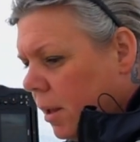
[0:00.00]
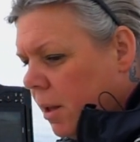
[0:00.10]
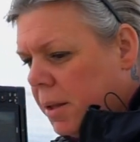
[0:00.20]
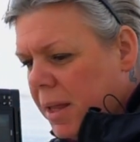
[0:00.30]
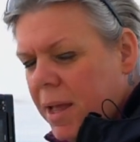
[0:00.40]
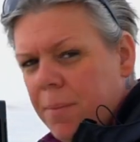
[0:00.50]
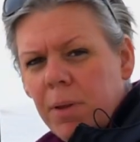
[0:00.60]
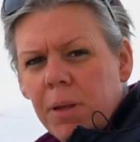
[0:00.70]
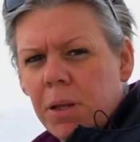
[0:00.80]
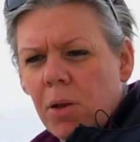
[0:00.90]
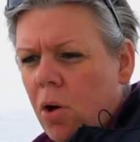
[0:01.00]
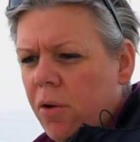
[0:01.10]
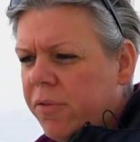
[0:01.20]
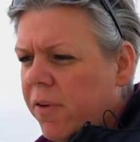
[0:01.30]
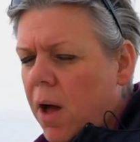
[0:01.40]
same as sort
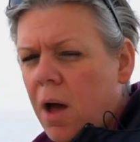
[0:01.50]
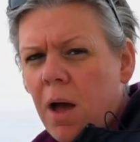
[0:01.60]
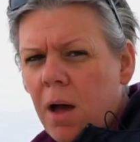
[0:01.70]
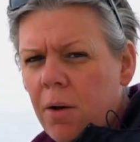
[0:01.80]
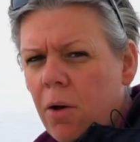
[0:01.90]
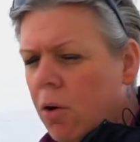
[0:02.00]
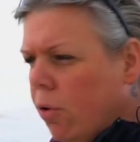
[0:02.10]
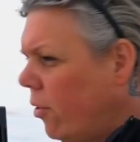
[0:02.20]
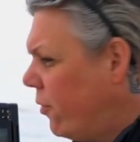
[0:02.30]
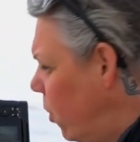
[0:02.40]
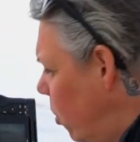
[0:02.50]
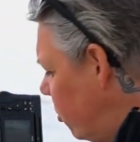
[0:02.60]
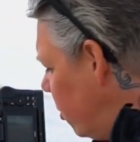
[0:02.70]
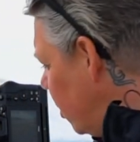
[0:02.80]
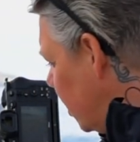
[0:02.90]
of other
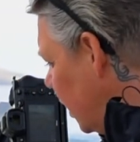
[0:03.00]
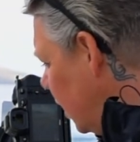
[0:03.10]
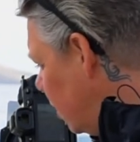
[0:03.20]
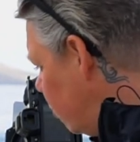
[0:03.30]
photos, is